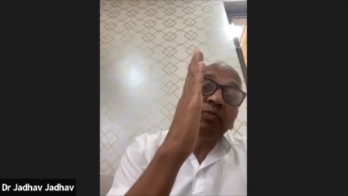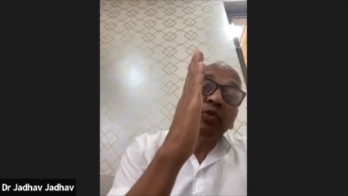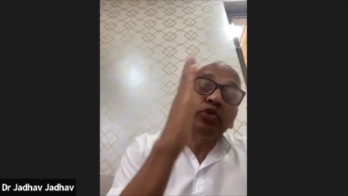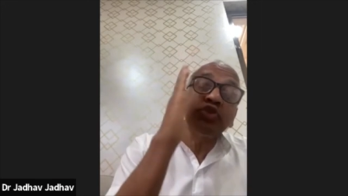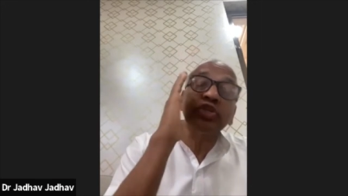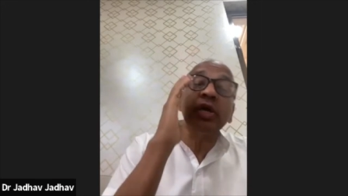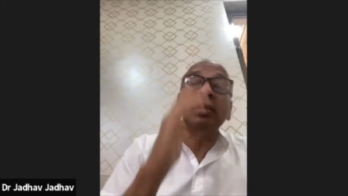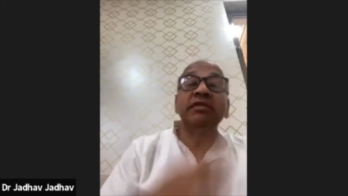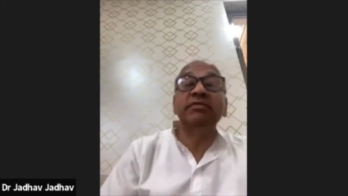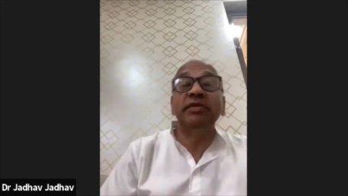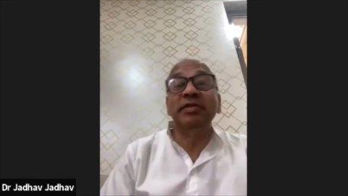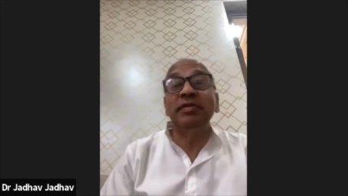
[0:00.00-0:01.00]
purusha
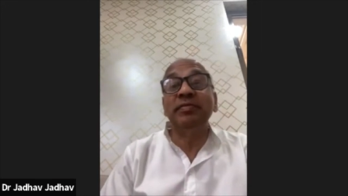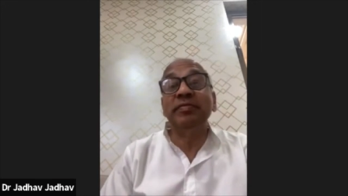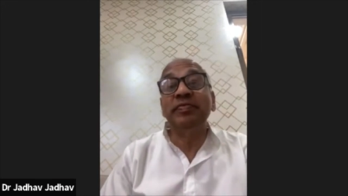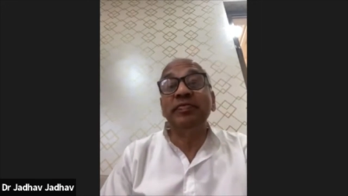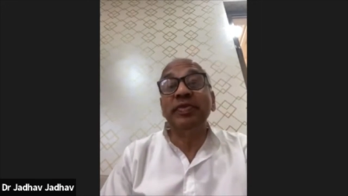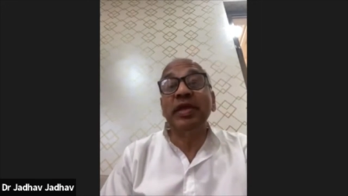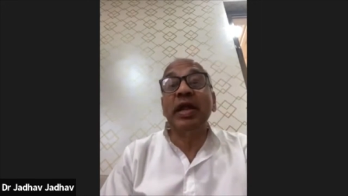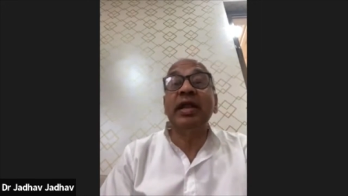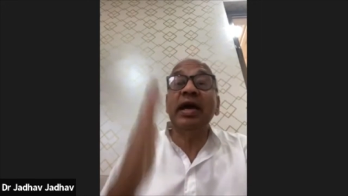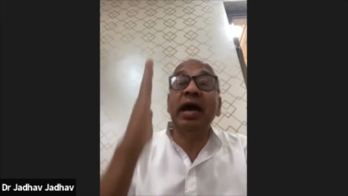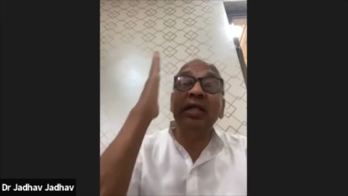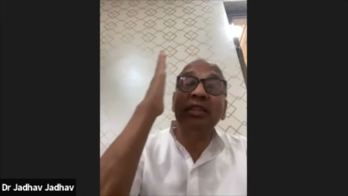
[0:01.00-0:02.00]
level, at
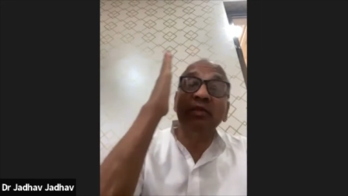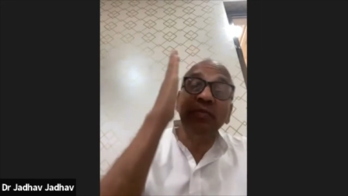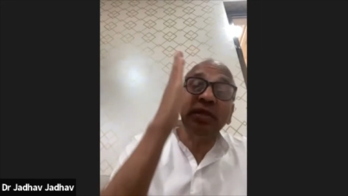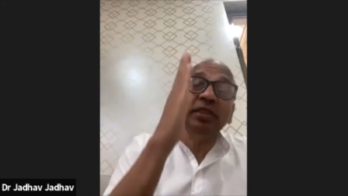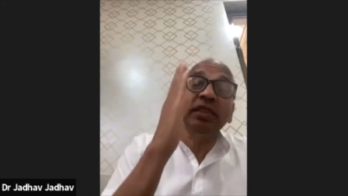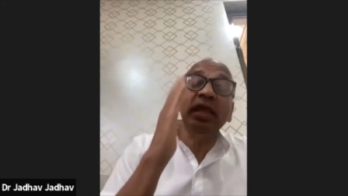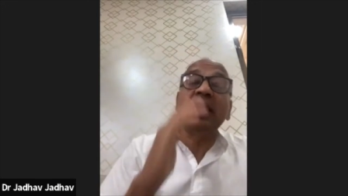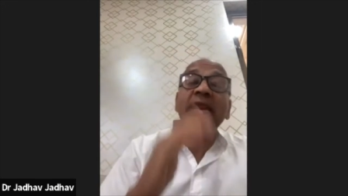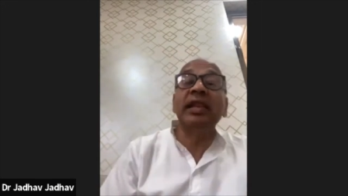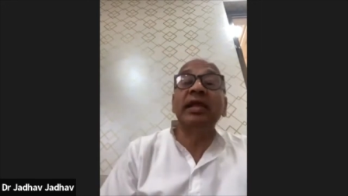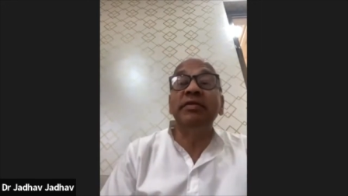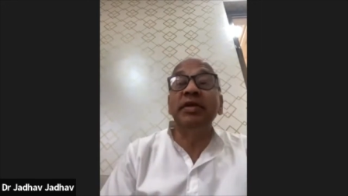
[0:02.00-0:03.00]
atmajnan
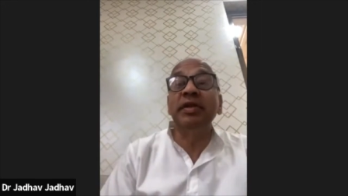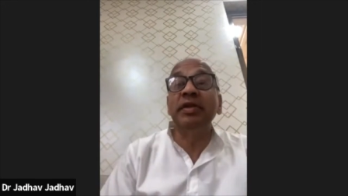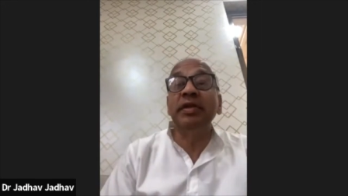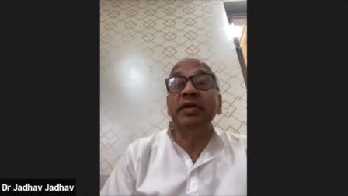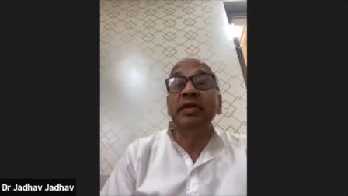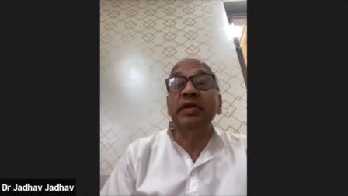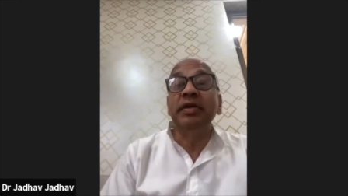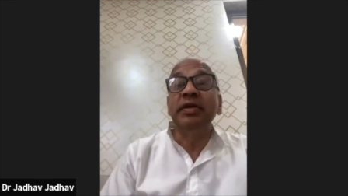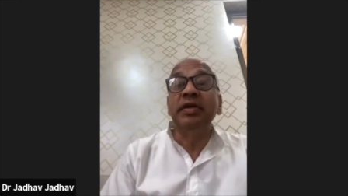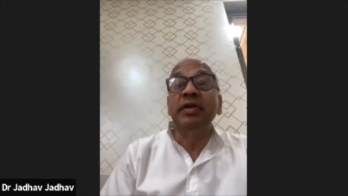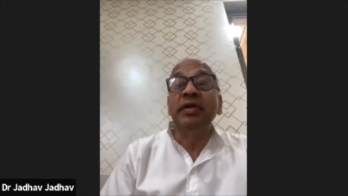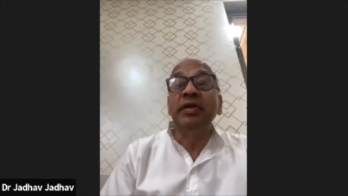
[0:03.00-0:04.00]
level,
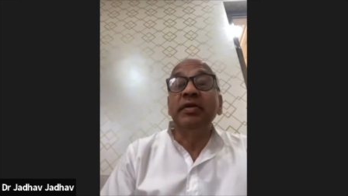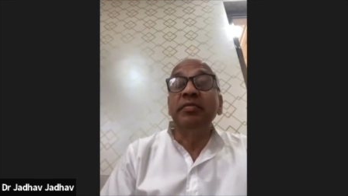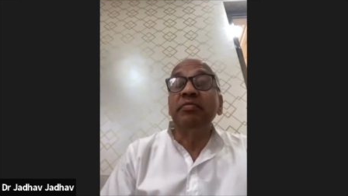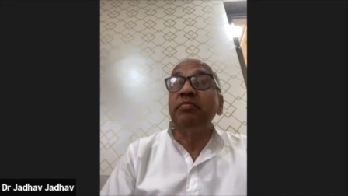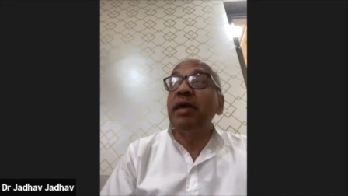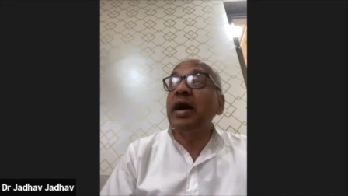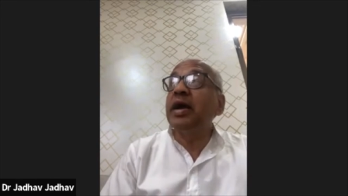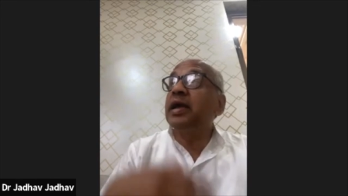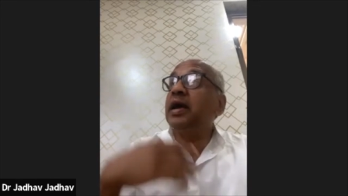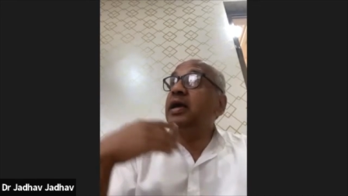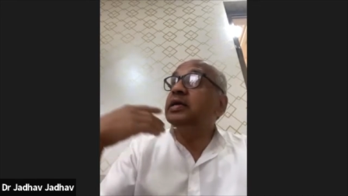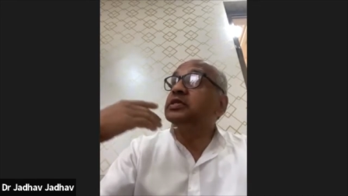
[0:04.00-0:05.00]

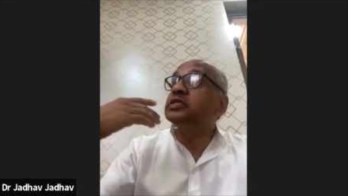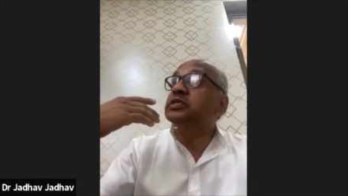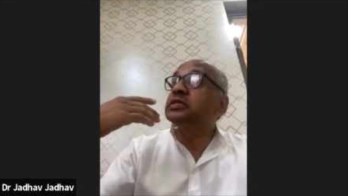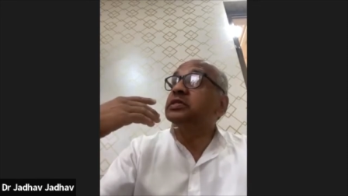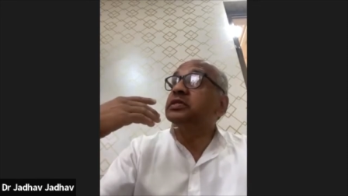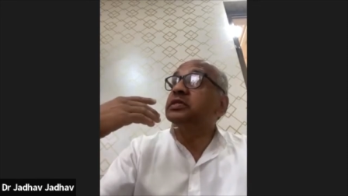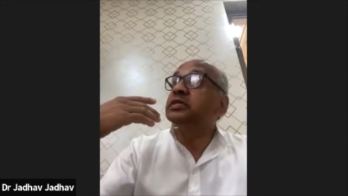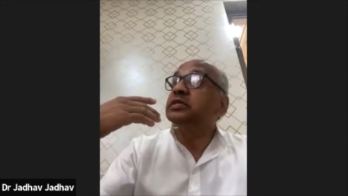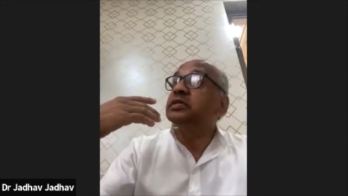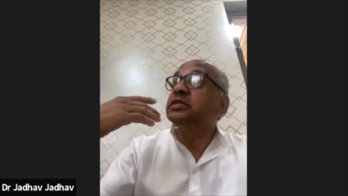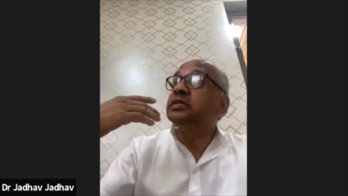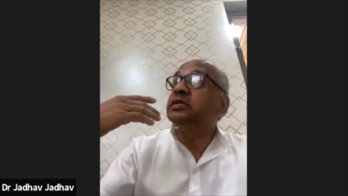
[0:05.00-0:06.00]
maya is
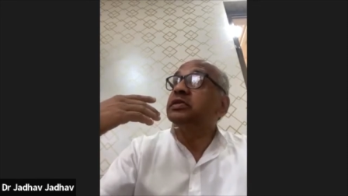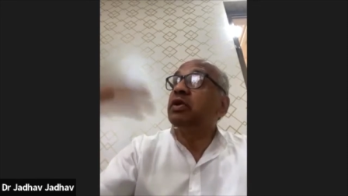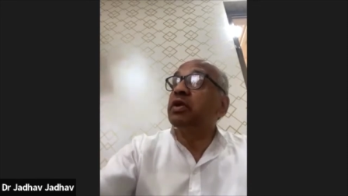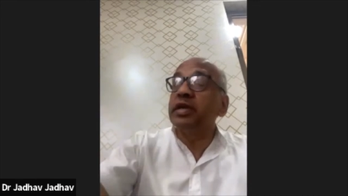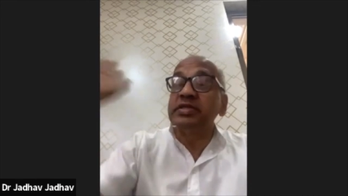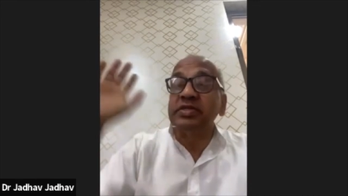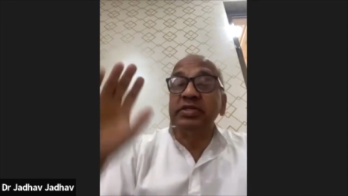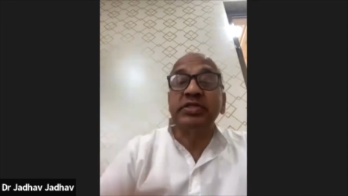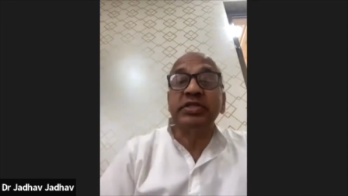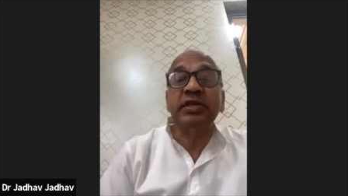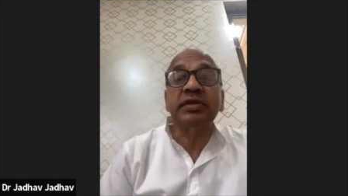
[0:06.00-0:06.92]
not existing.